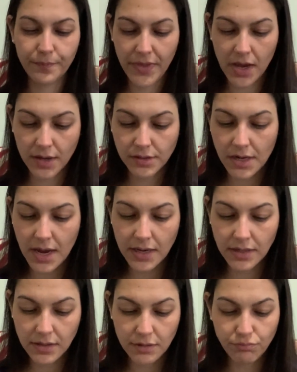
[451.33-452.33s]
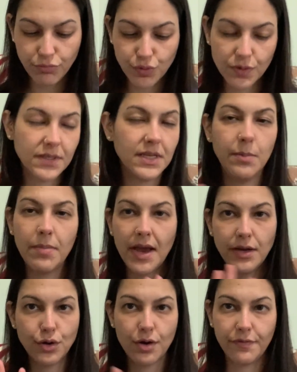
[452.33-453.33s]
And I used the same
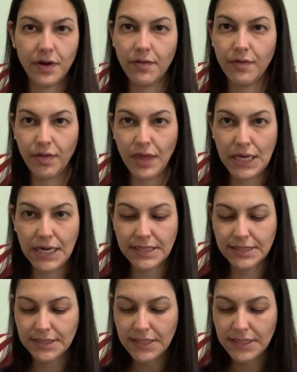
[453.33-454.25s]
bind off and everything that's